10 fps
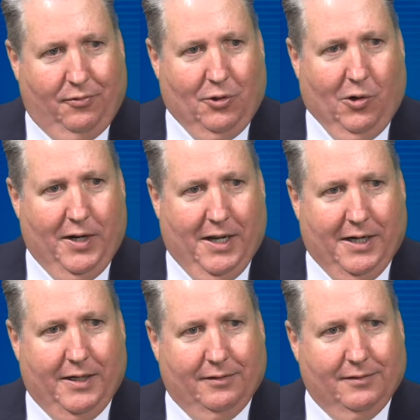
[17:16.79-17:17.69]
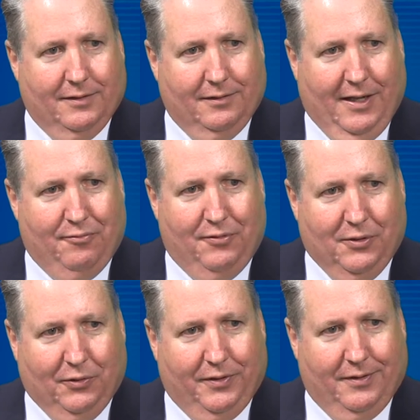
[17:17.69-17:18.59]
third inning in left
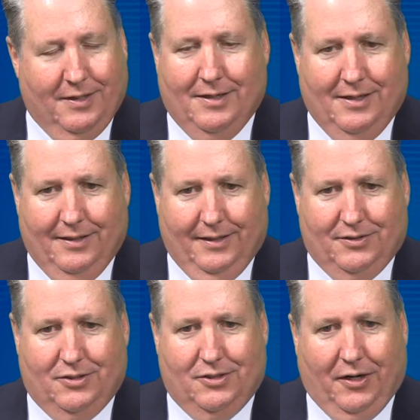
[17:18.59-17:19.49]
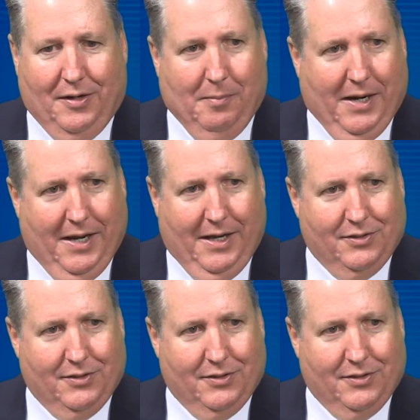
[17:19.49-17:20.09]
field, and that's stuck in my head.